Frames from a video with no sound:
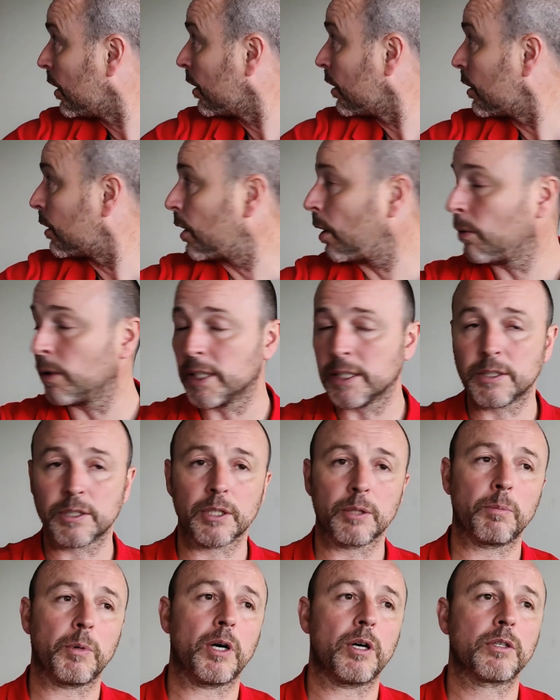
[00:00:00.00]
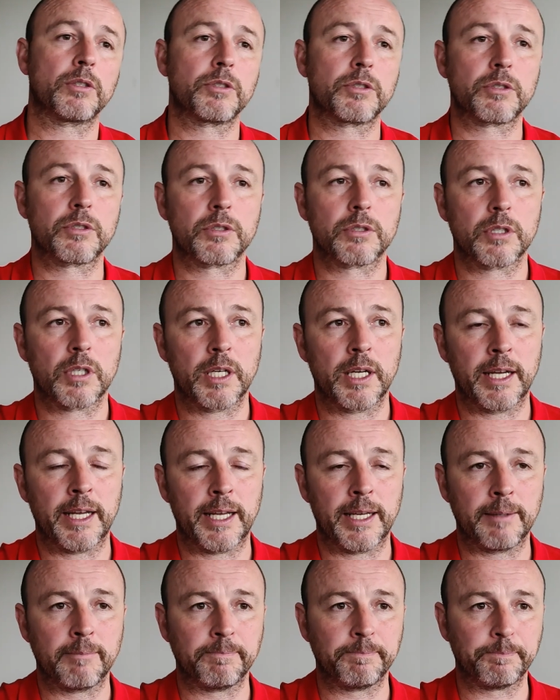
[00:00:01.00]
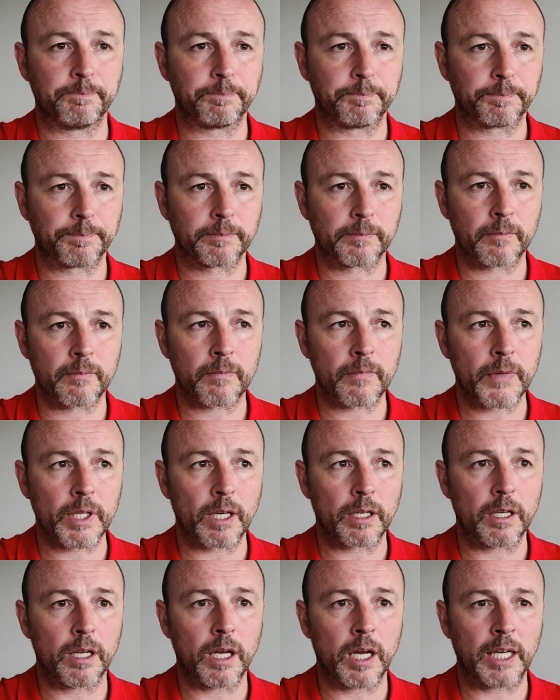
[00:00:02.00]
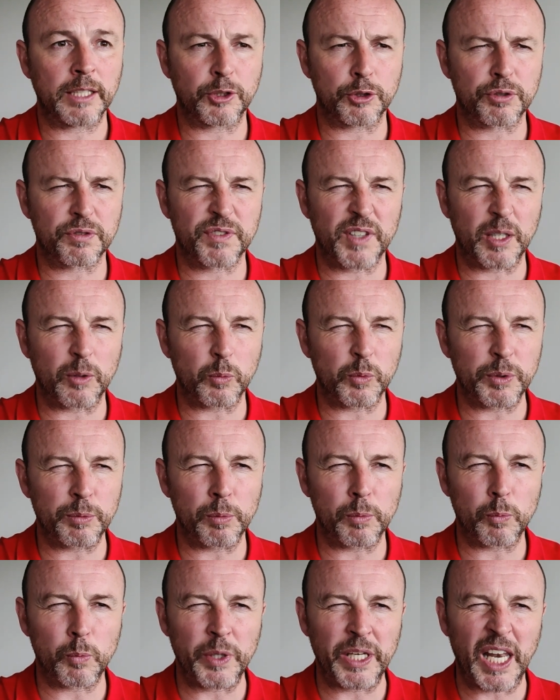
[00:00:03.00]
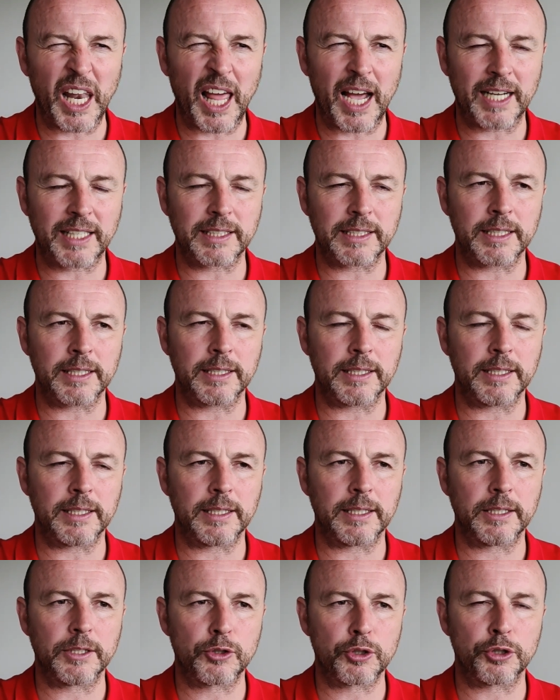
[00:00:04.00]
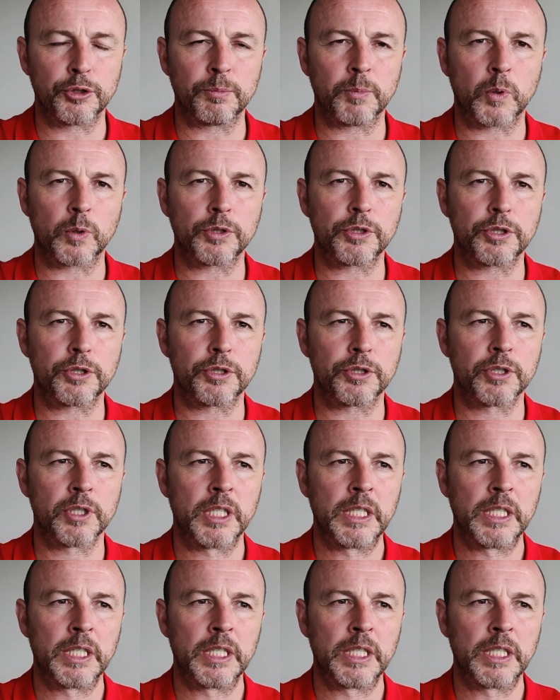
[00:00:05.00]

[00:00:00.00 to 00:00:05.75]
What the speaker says: going into the box. I just felt we lacked it too much.